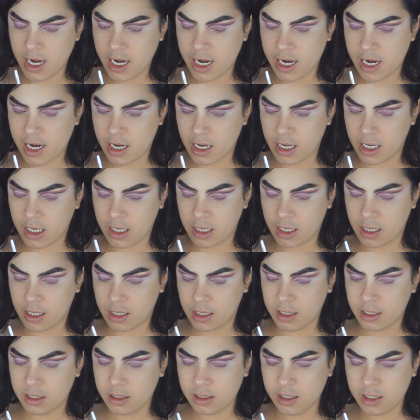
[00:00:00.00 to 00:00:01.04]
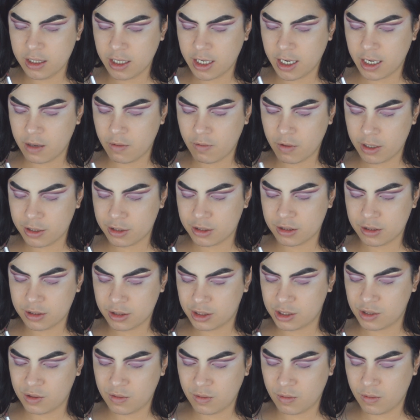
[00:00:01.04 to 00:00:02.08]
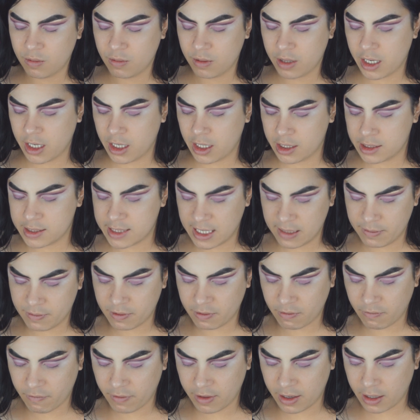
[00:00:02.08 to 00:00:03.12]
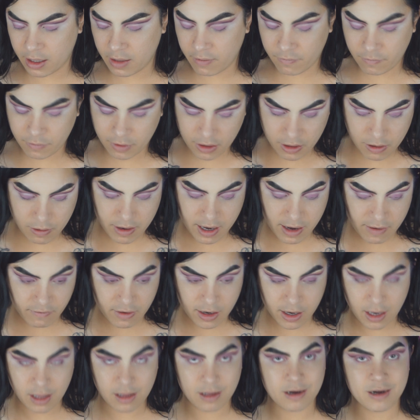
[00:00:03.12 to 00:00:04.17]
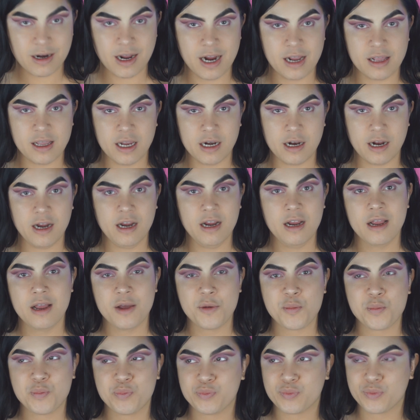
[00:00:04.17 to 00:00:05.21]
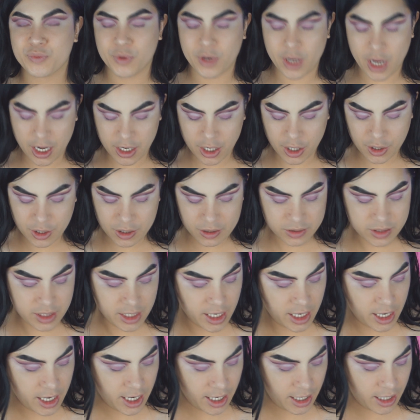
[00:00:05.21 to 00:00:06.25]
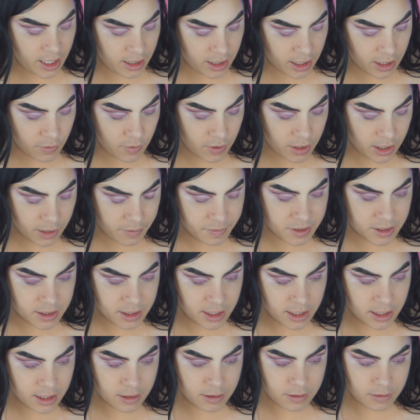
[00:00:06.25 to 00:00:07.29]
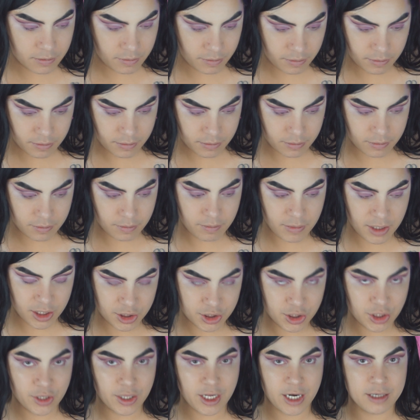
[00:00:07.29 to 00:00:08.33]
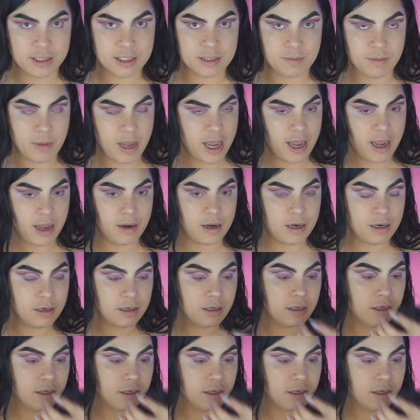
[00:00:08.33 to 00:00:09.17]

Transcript: And Clearly you kind of want to do any type of, like if you don't have colored eyeliner and you're using a liquid lipstick, make sure that it's matte.